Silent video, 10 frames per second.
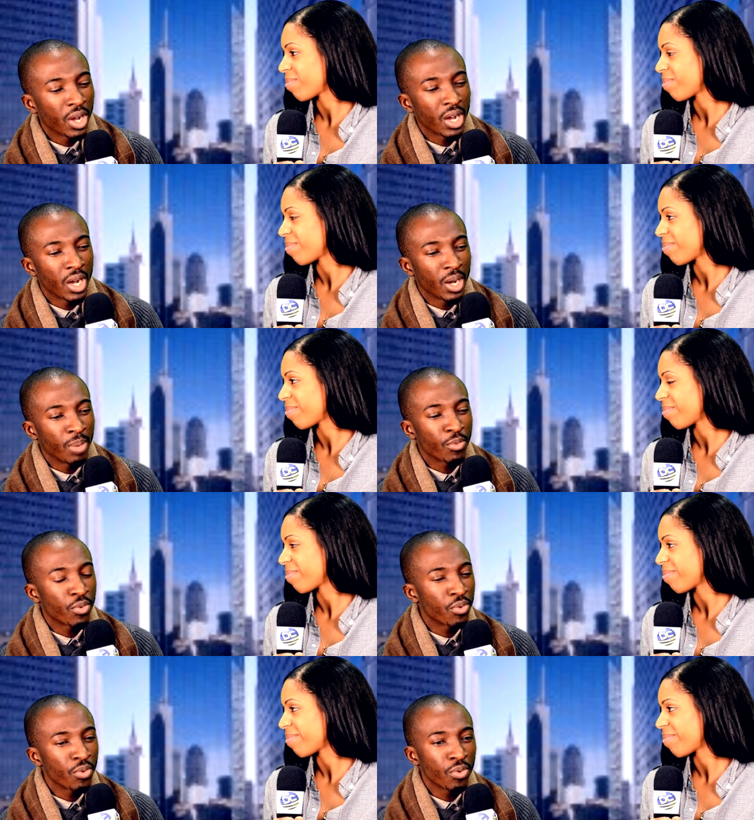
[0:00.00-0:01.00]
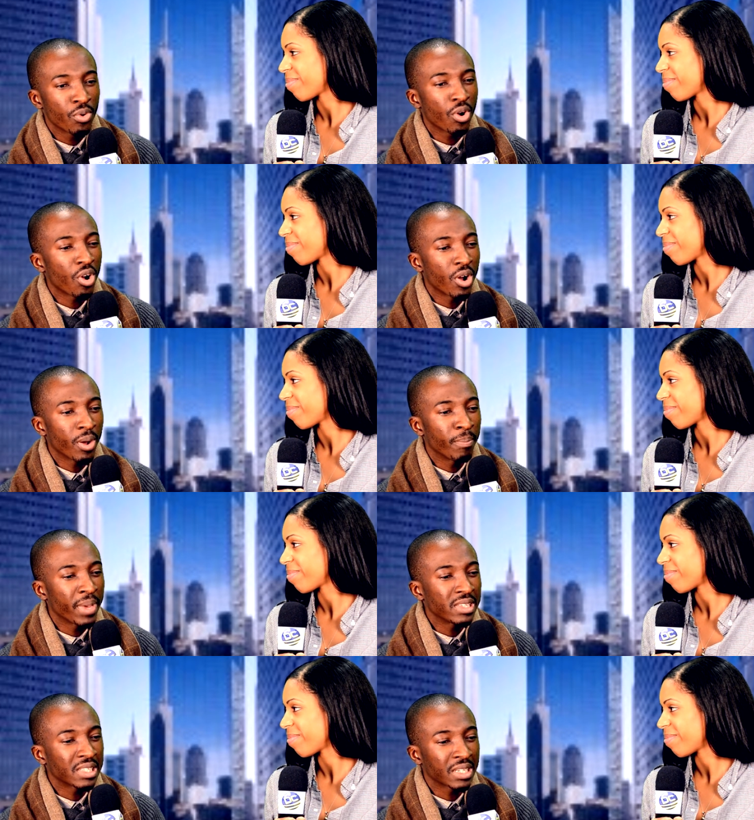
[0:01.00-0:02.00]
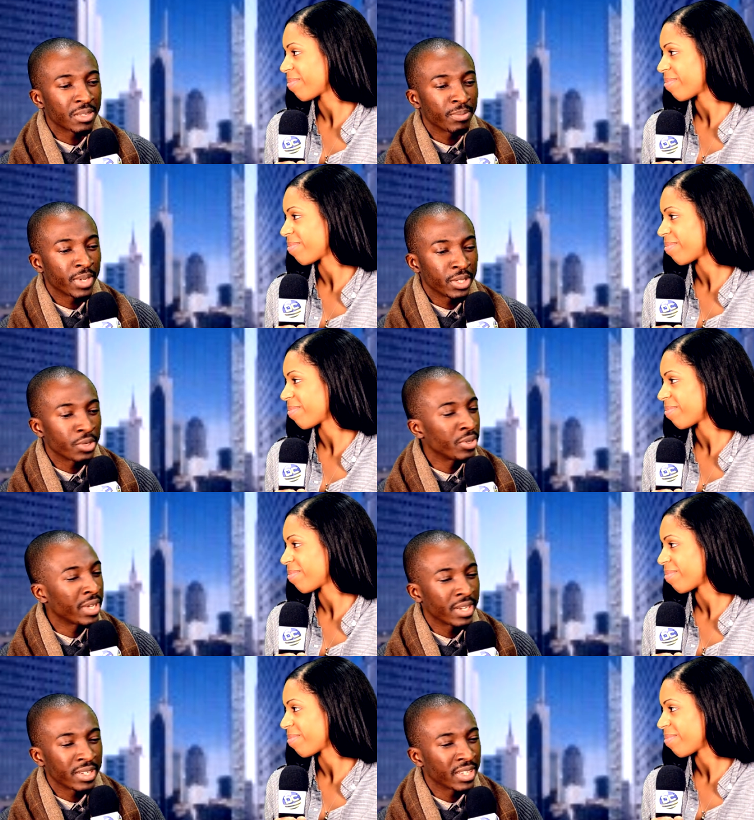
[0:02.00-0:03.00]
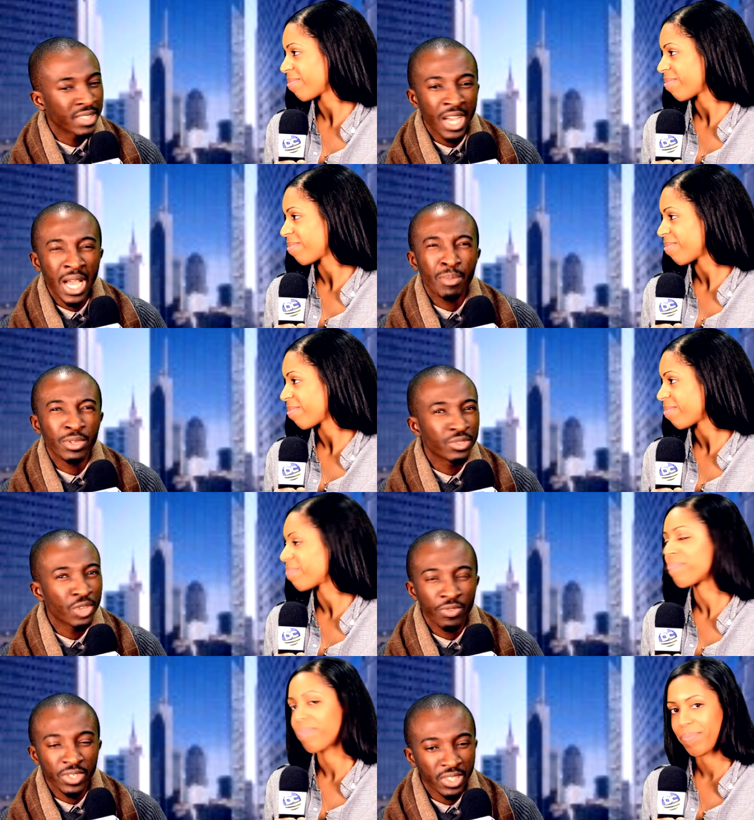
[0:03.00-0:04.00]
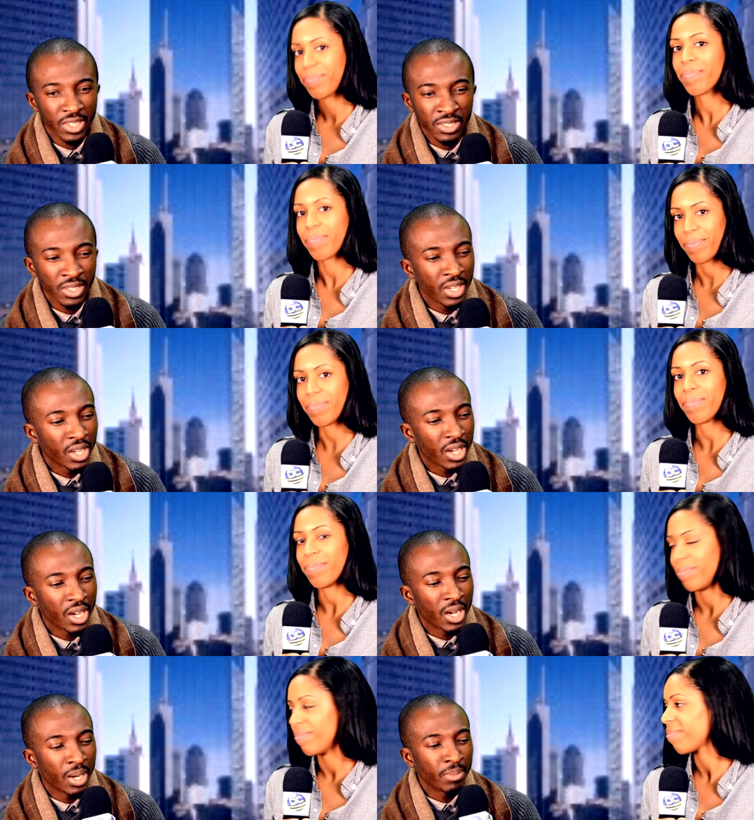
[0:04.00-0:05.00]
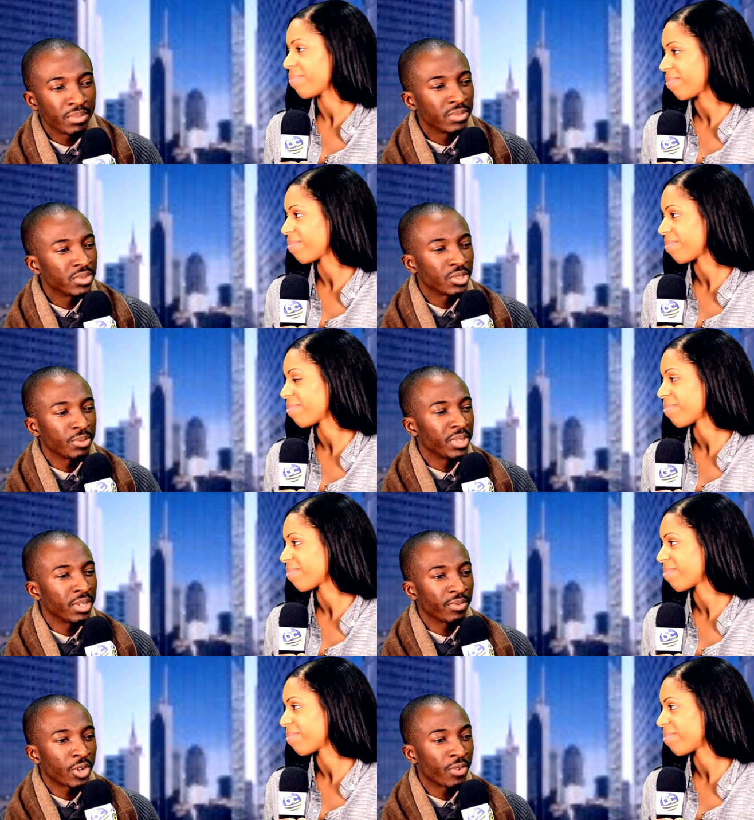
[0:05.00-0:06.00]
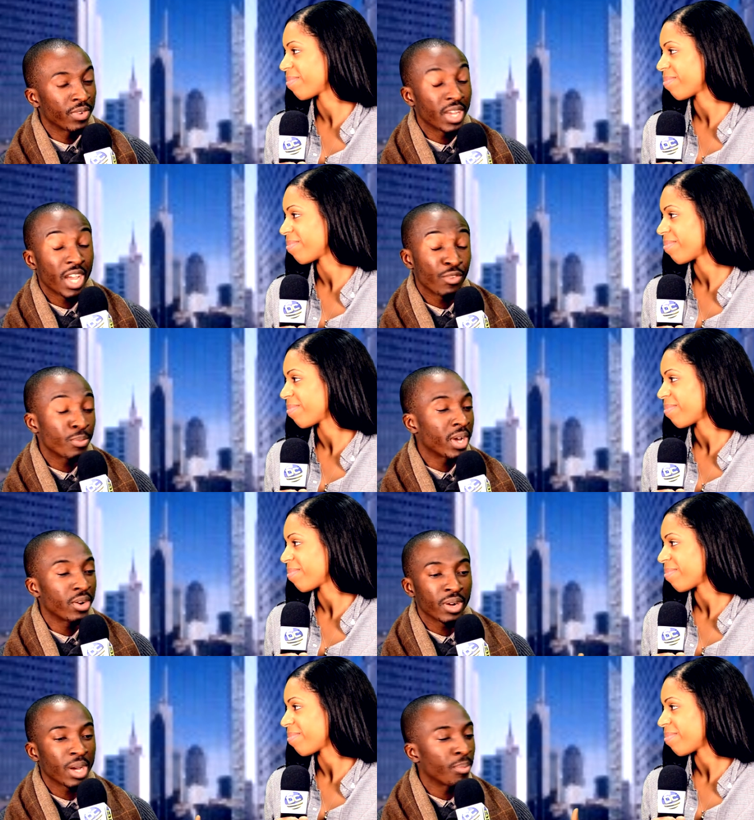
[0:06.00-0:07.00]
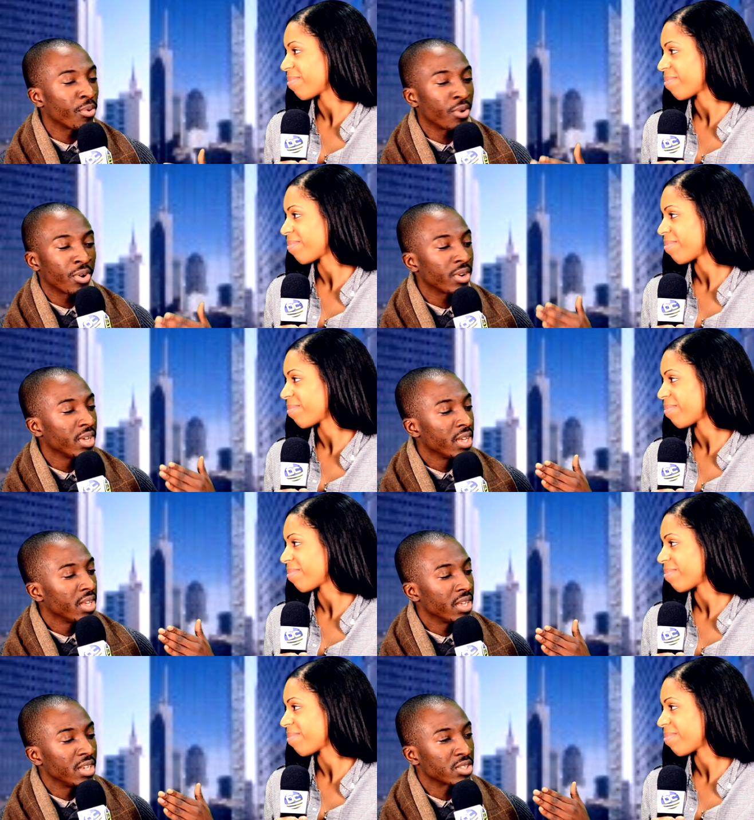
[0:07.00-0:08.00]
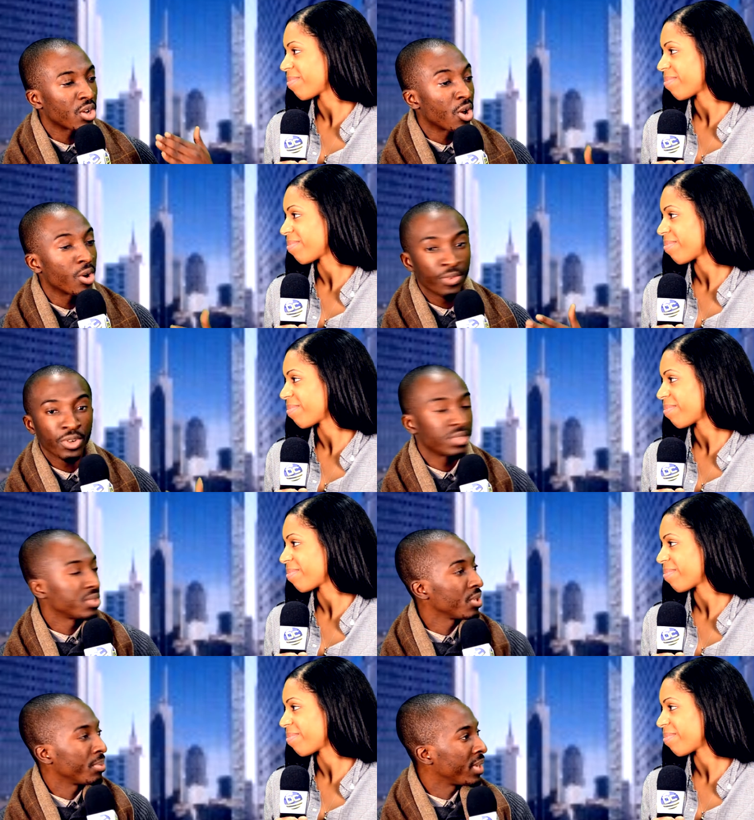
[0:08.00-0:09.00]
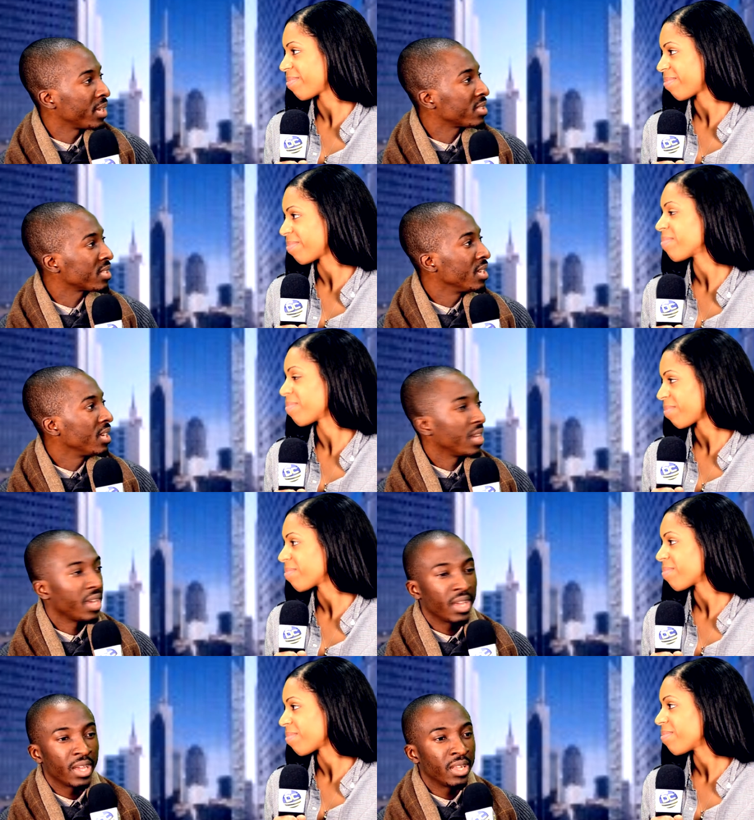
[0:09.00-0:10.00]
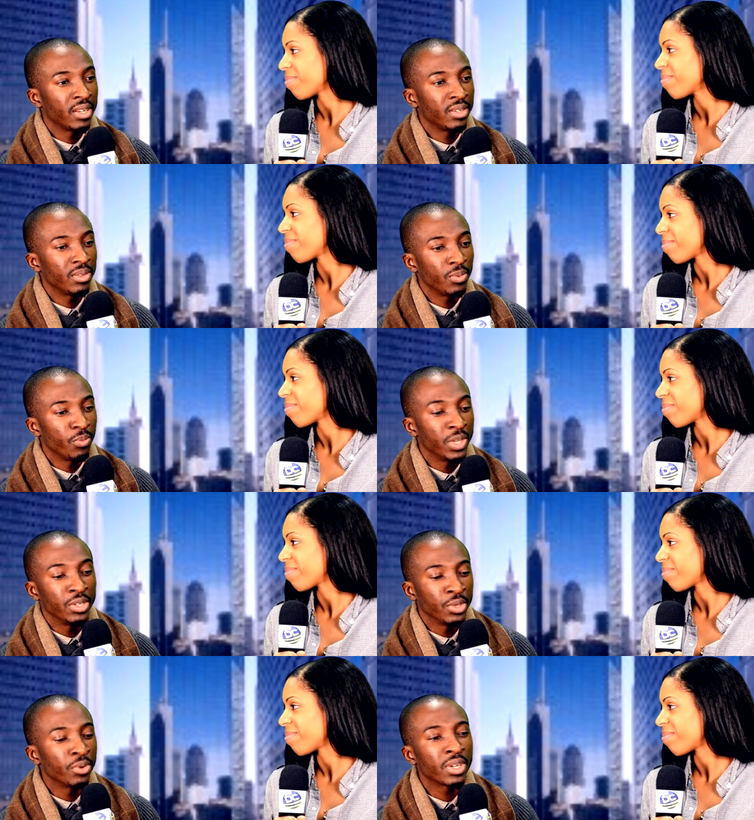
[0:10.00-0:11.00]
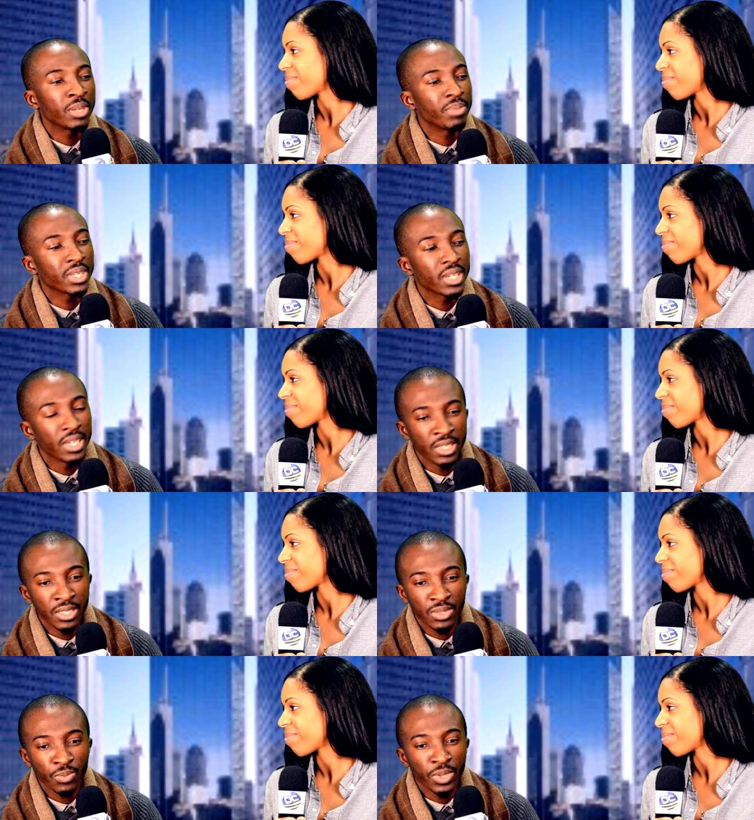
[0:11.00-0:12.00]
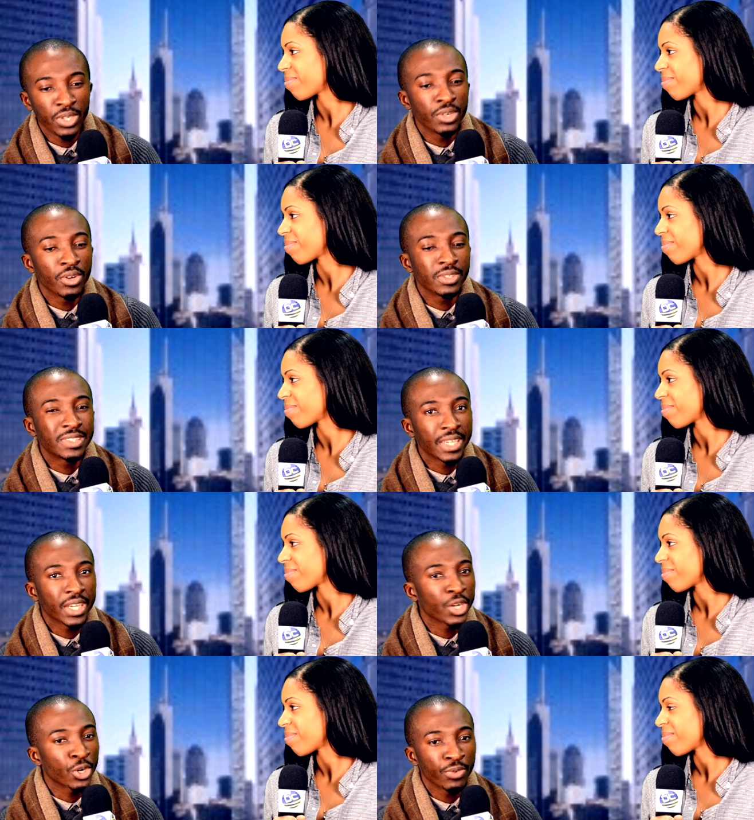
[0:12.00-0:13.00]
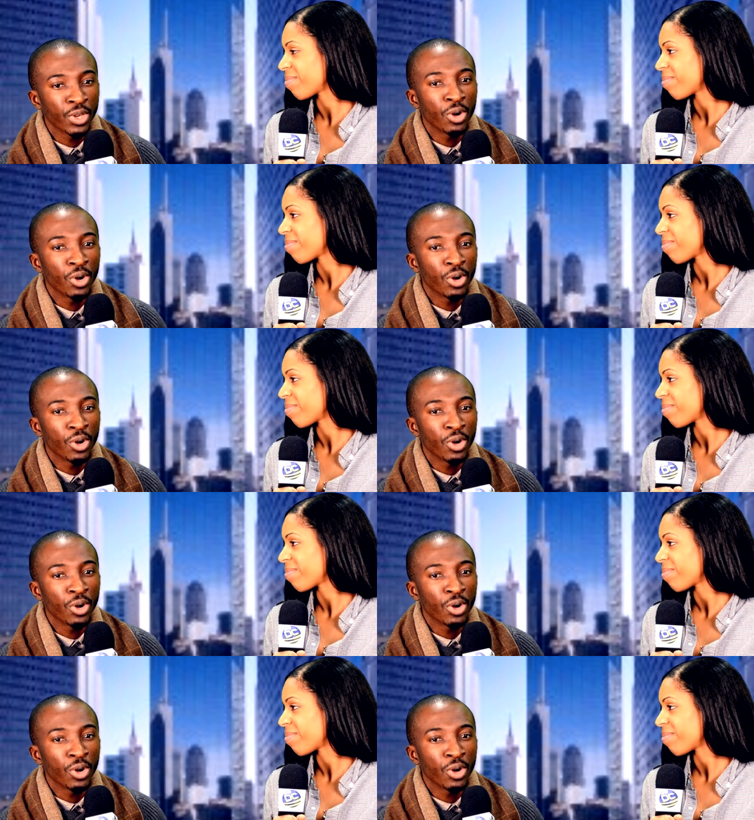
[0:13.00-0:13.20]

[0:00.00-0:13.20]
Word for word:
Speaker 1: who are basically donating their time and services to be involved in. Everybody on our board is all volunteer based, and we're doing it because when you don't take care of your